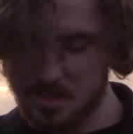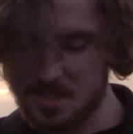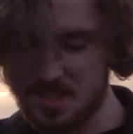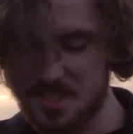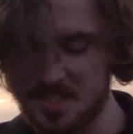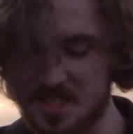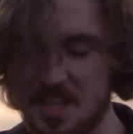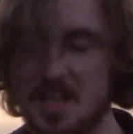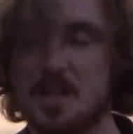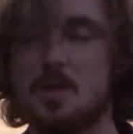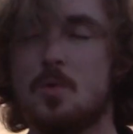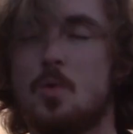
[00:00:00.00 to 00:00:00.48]

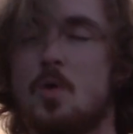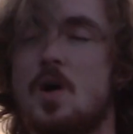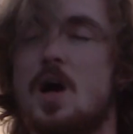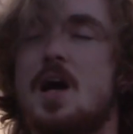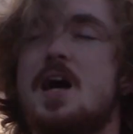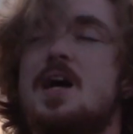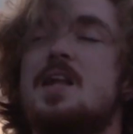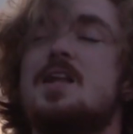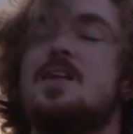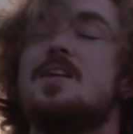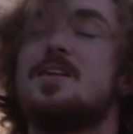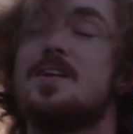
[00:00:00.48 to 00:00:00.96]
still
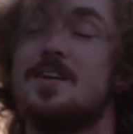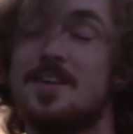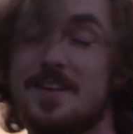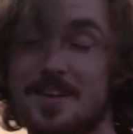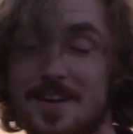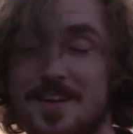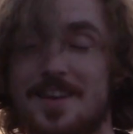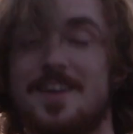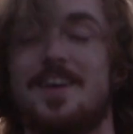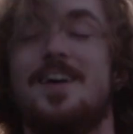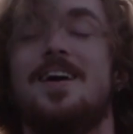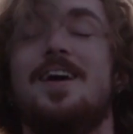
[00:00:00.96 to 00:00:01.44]
waiting.
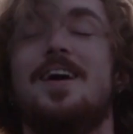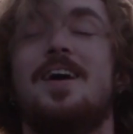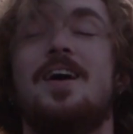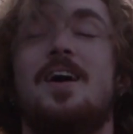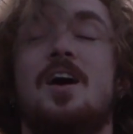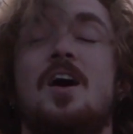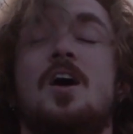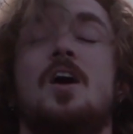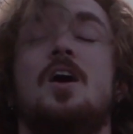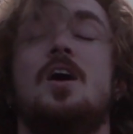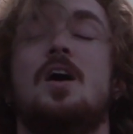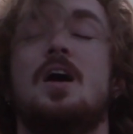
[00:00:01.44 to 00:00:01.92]

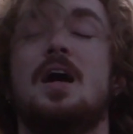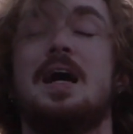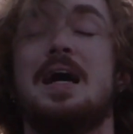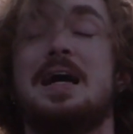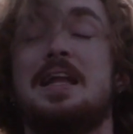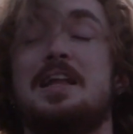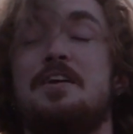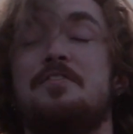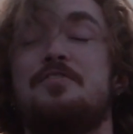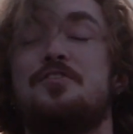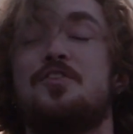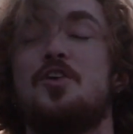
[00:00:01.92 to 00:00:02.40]

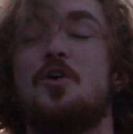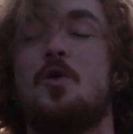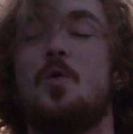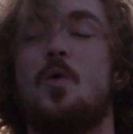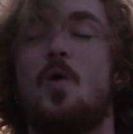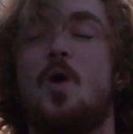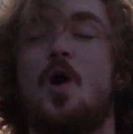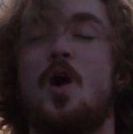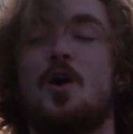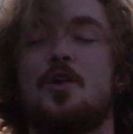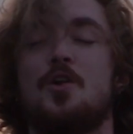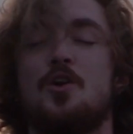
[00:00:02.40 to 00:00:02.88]
And if you
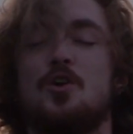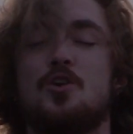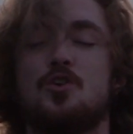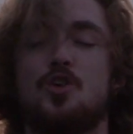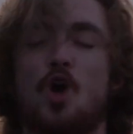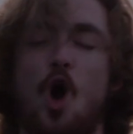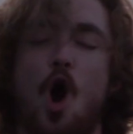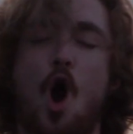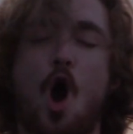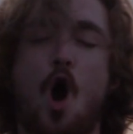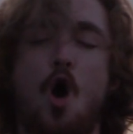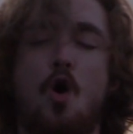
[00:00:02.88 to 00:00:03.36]
wanna
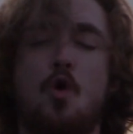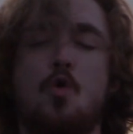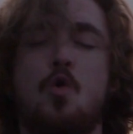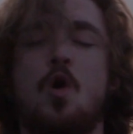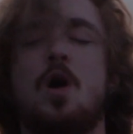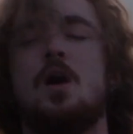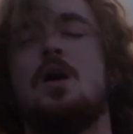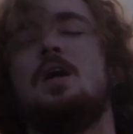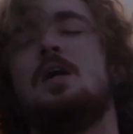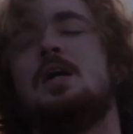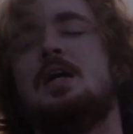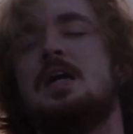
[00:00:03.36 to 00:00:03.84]

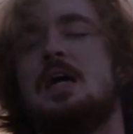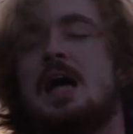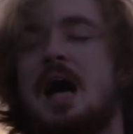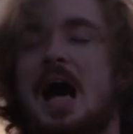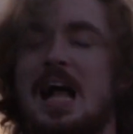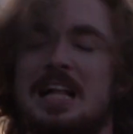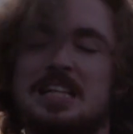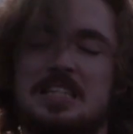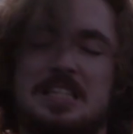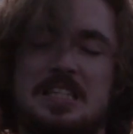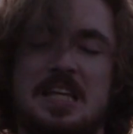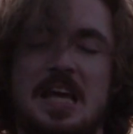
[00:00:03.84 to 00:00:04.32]
go,
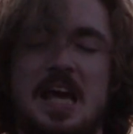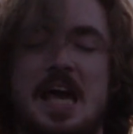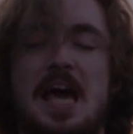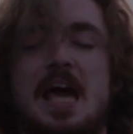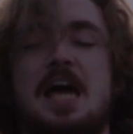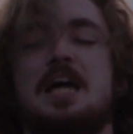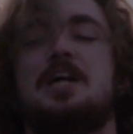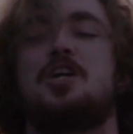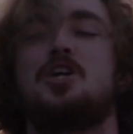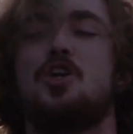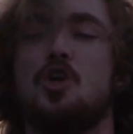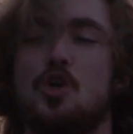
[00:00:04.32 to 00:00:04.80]
I'll
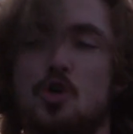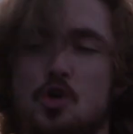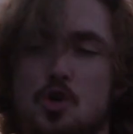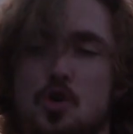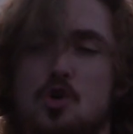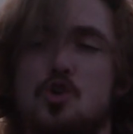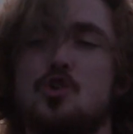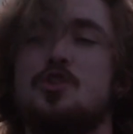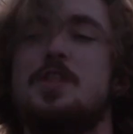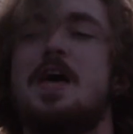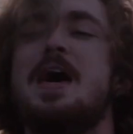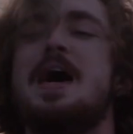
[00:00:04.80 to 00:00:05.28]
take you
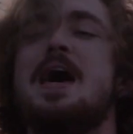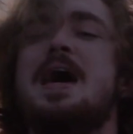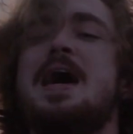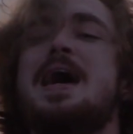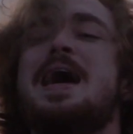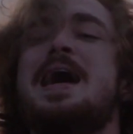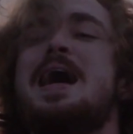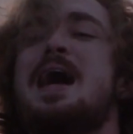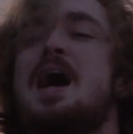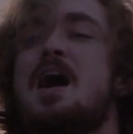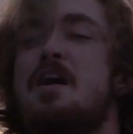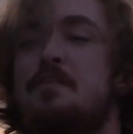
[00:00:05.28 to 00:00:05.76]

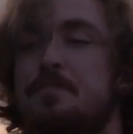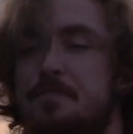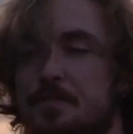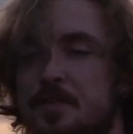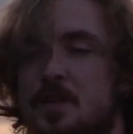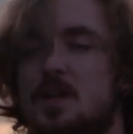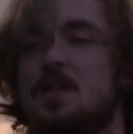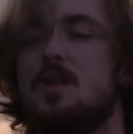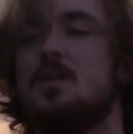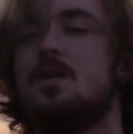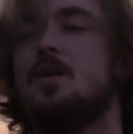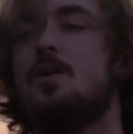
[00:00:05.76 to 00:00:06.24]
there. I'll
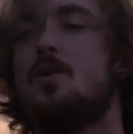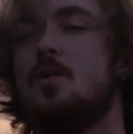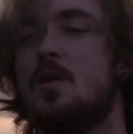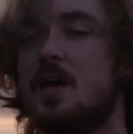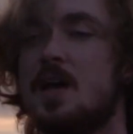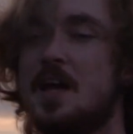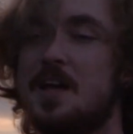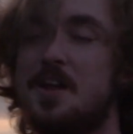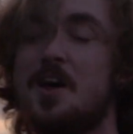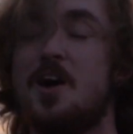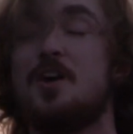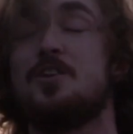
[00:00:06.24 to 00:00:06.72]
feel the
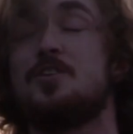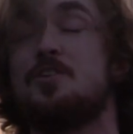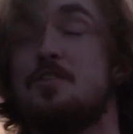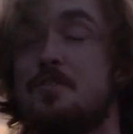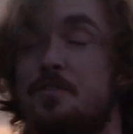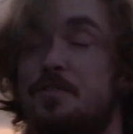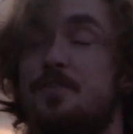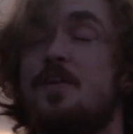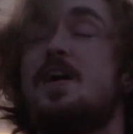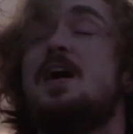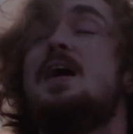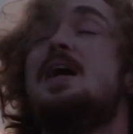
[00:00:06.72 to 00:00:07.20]
rain on
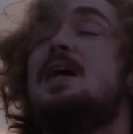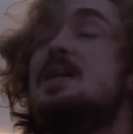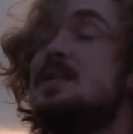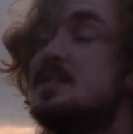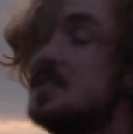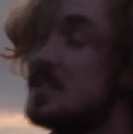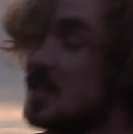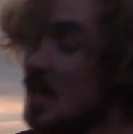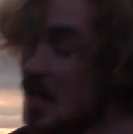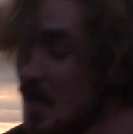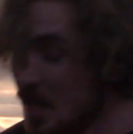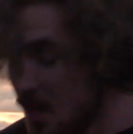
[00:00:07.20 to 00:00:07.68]
your
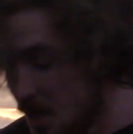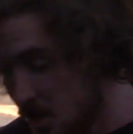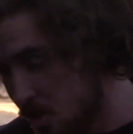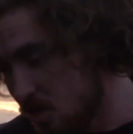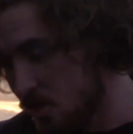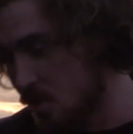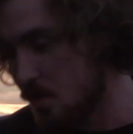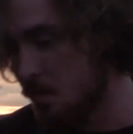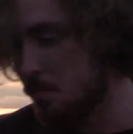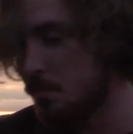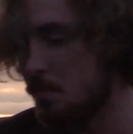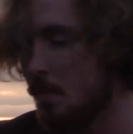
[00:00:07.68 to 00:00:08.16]
face
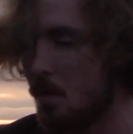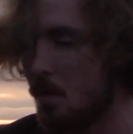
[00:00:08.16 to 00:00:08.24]
in the